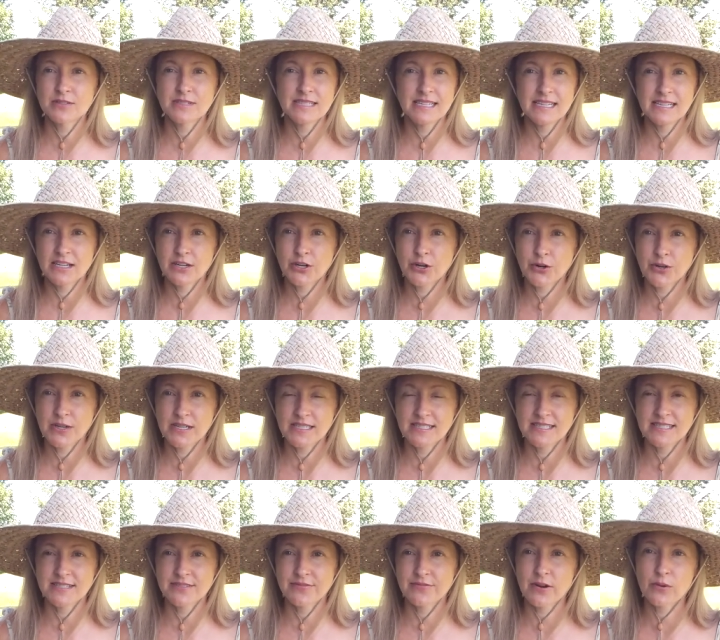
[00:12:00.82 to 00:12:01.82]

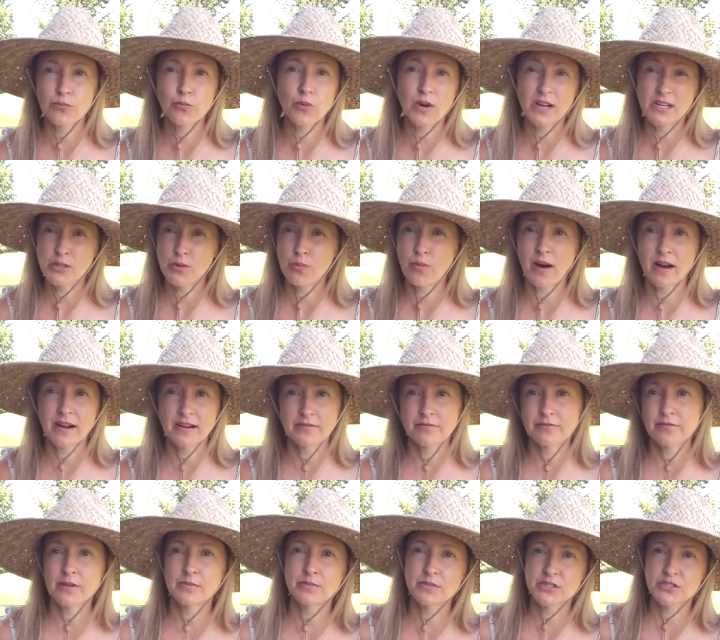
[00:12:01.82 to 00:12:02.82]
increase from what you bought them
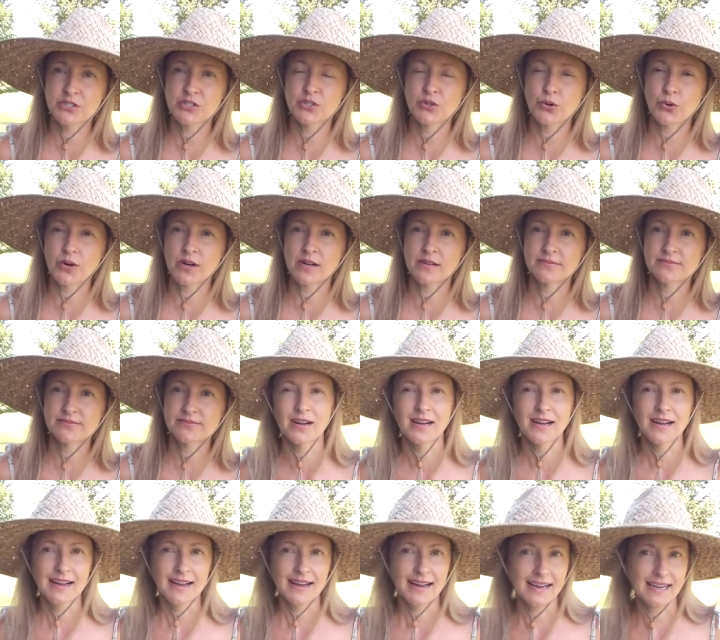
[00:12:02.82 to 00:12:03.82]
from the store.
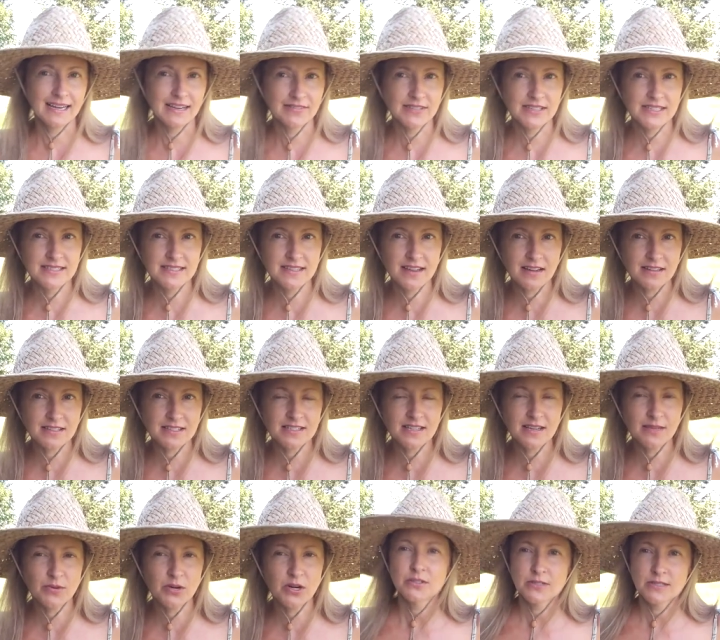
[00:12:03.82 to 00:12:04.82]
And if it's not
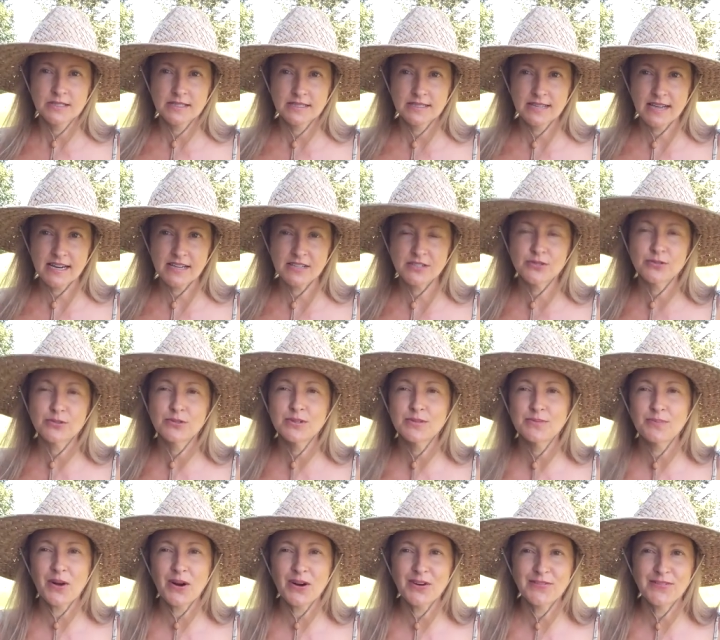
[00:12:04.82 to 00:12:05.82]
summer, stay tuned to
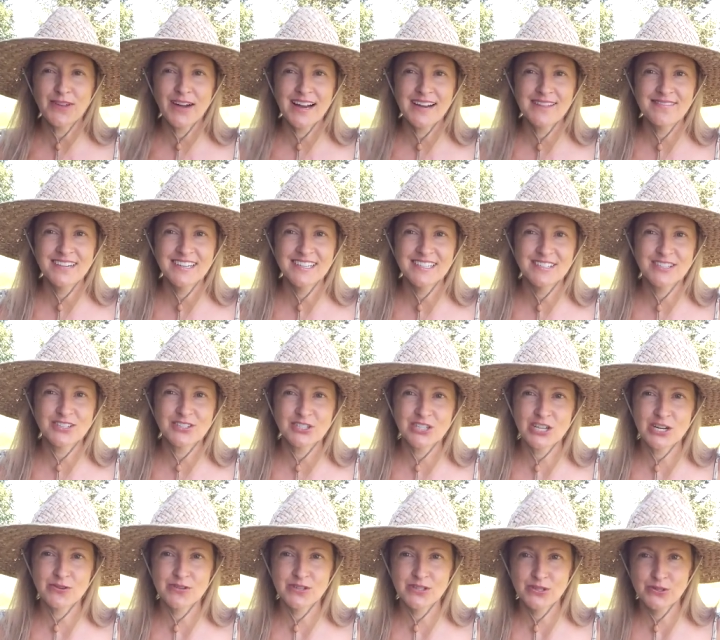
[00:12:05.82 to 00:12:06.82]
part five because I'll
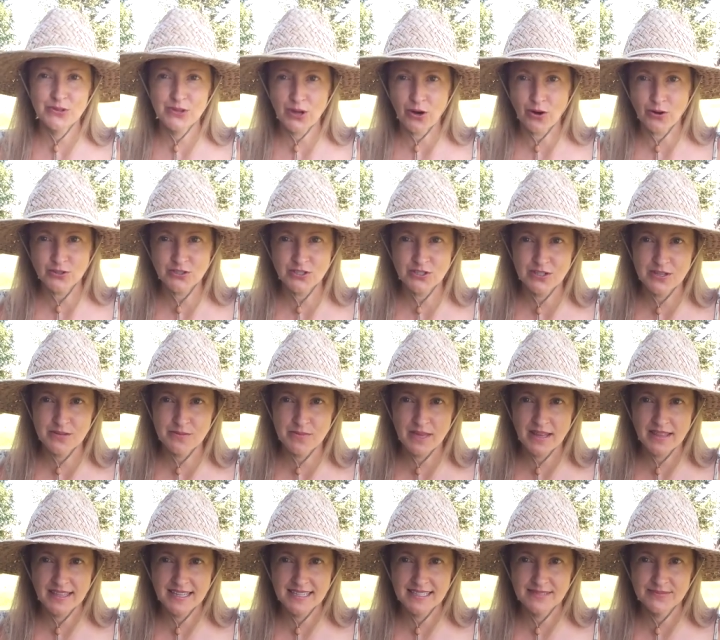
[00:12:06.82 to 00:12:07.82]
share with you the alternate
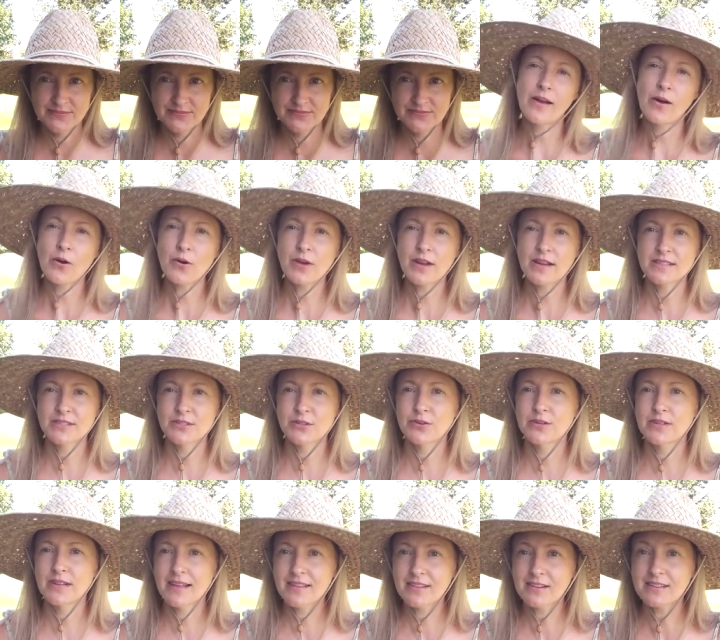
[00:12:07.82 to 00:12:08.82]
method. Okay, so
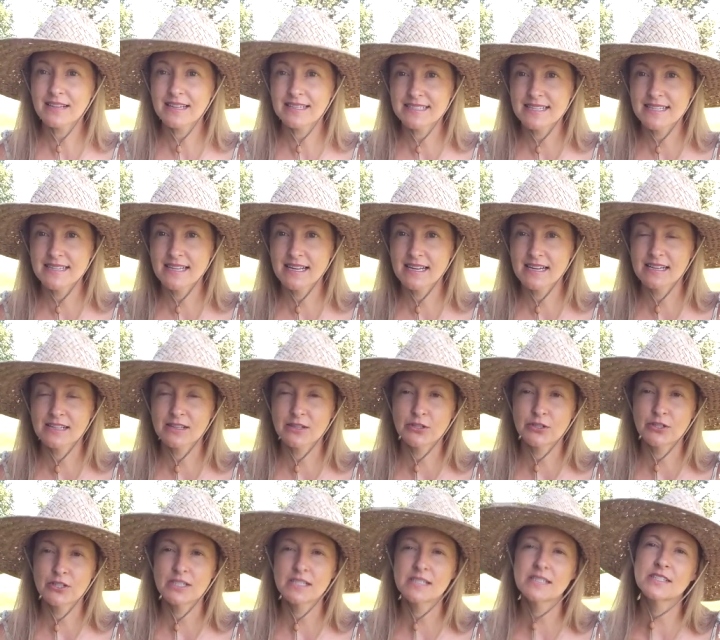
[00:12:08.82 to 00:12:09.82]
another lesson that I
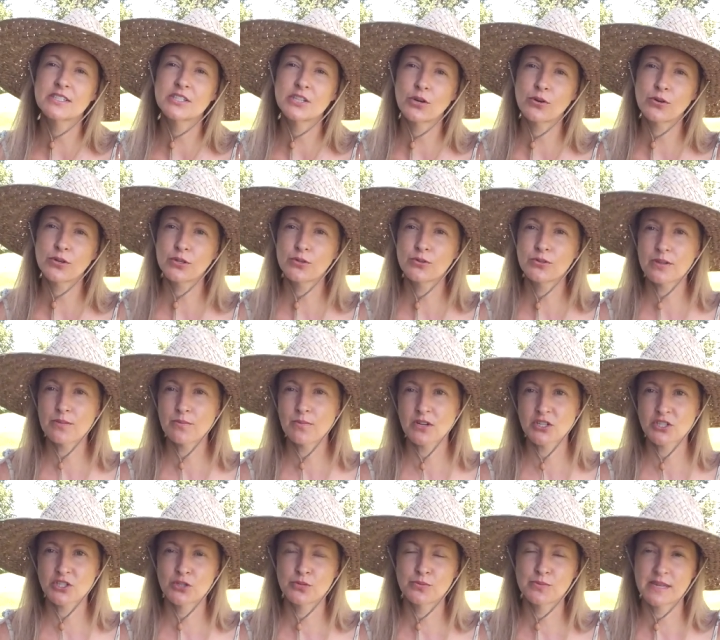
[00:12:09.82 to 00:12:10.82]
learned is don't use a
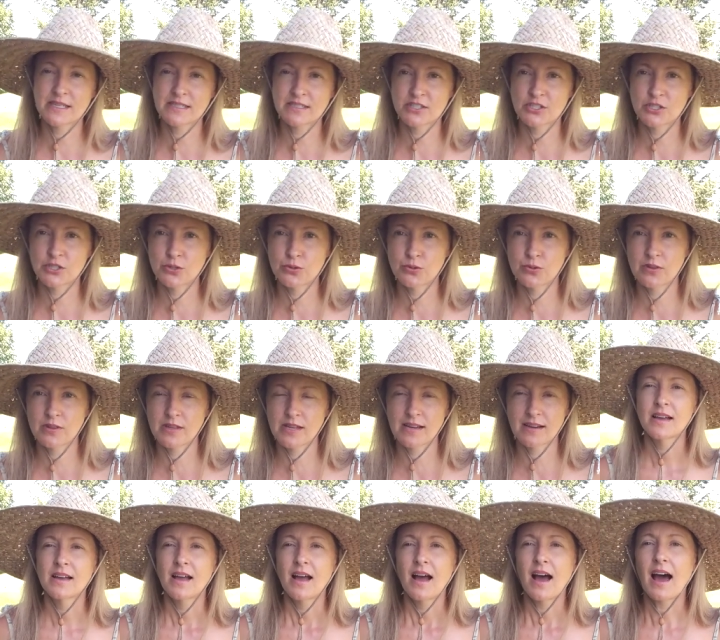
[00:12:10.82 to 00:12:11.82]
mushroom that's too
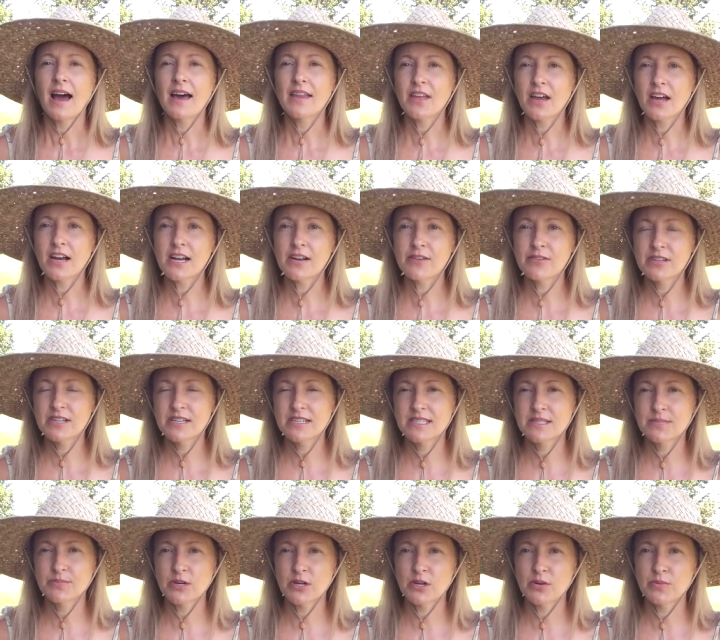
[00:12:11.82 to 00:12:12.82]
thick. I thought I would
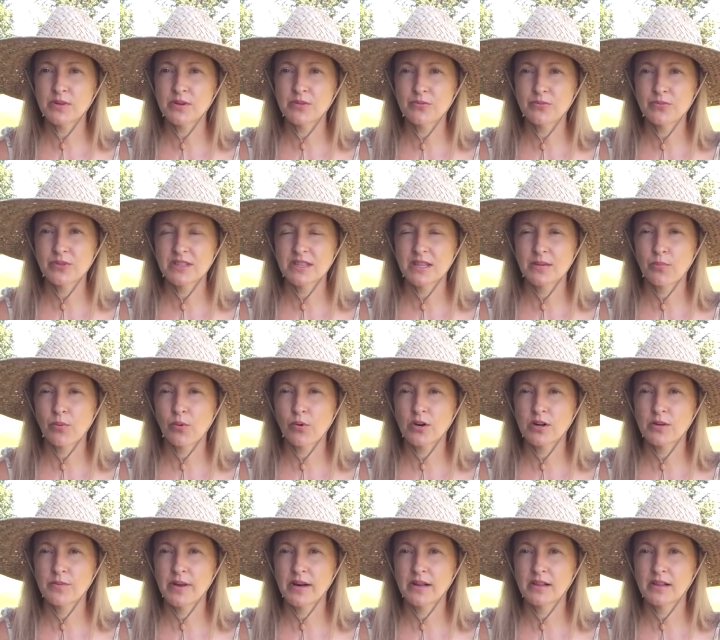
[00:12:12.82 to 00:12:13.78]
experiment with the portobello